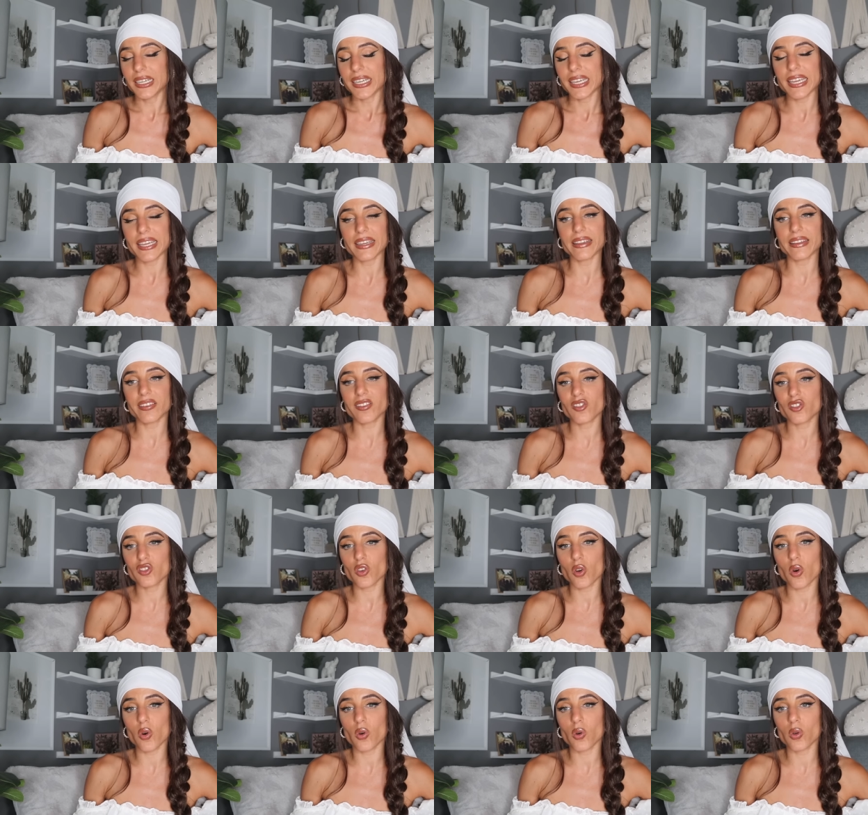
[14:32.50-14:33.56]
he
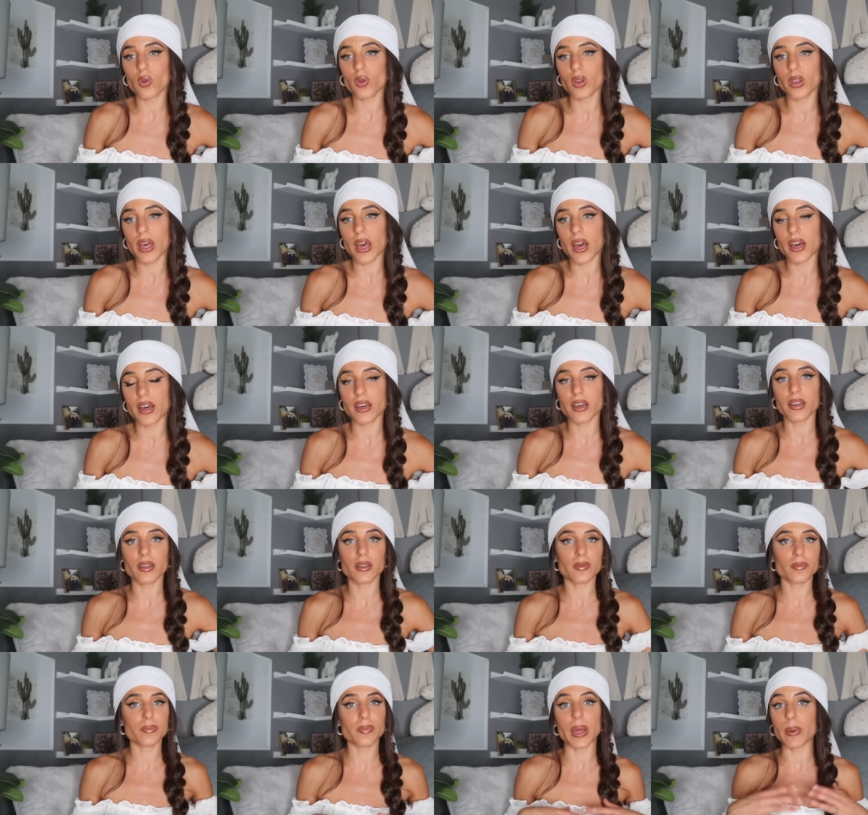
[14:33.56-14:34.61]
stole
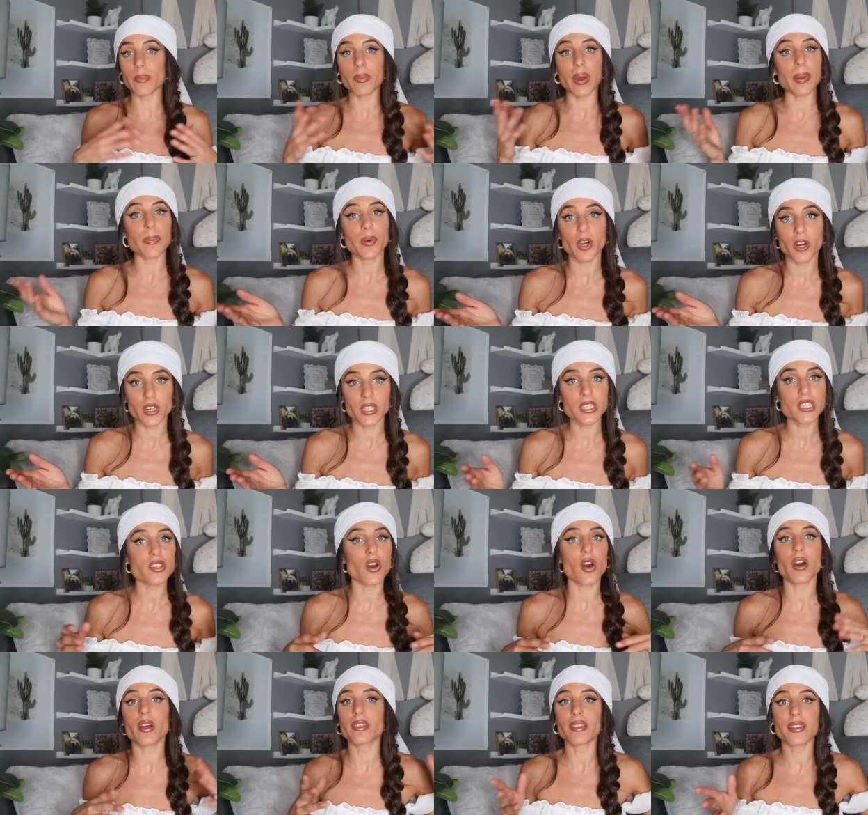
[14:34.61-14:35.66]
uh, my, my purse
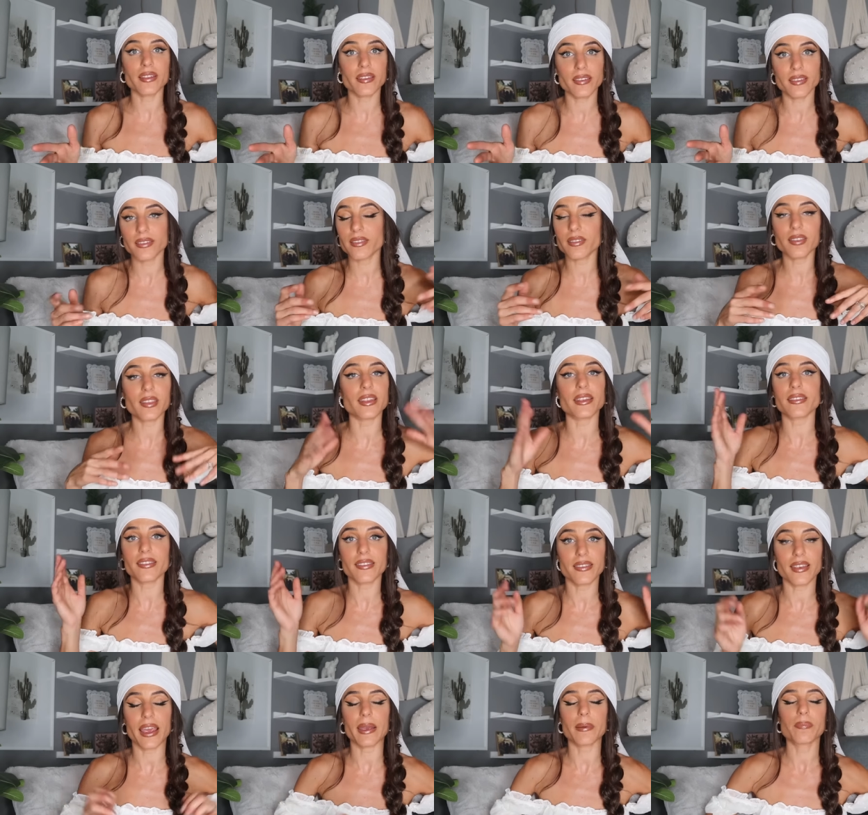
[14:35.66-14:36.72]
on this this
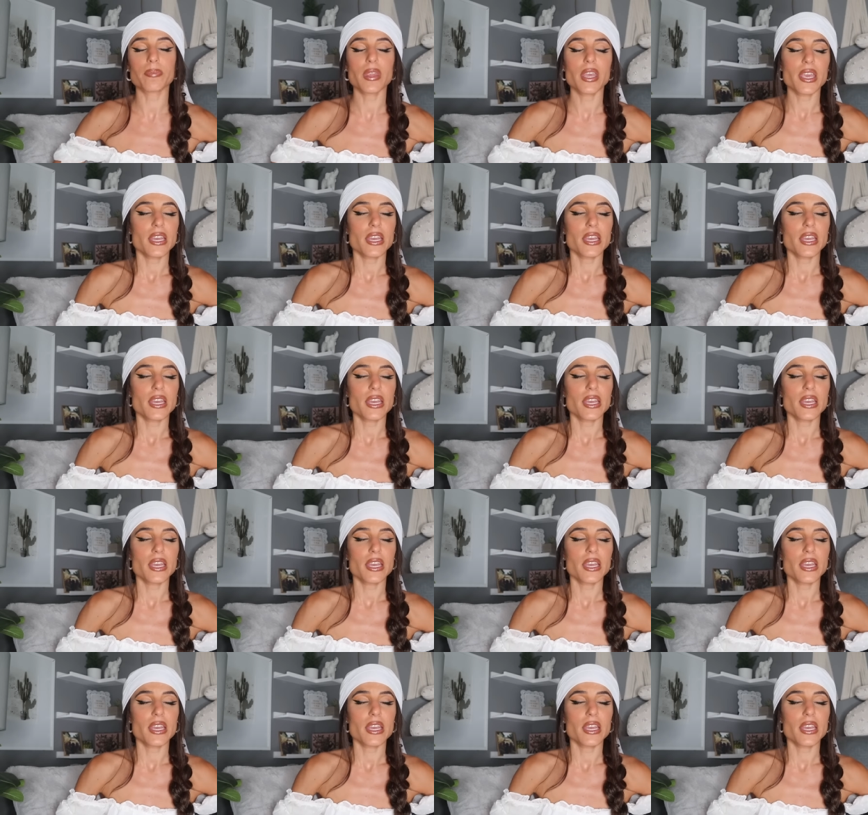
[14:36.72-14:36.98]
day.